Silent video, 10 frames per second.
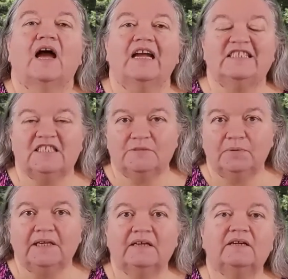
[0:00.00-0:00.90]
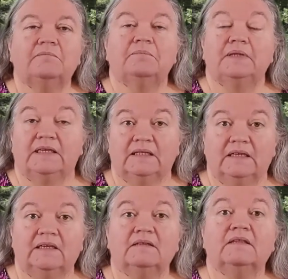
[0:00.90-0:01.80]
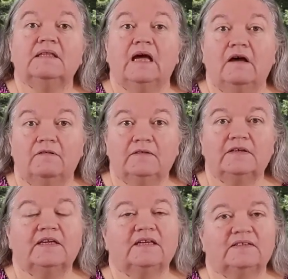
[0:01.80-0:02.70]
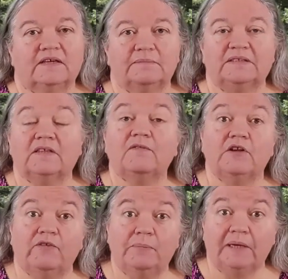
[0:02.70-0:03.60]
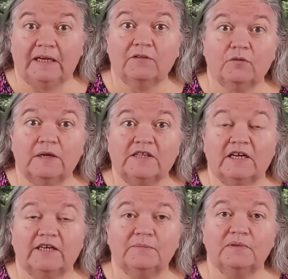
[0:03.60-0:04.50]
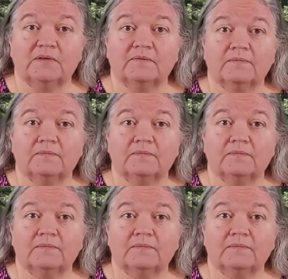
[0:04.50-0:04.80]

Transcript: I deeply and completely love and accept myself. And you repeat it 3 times.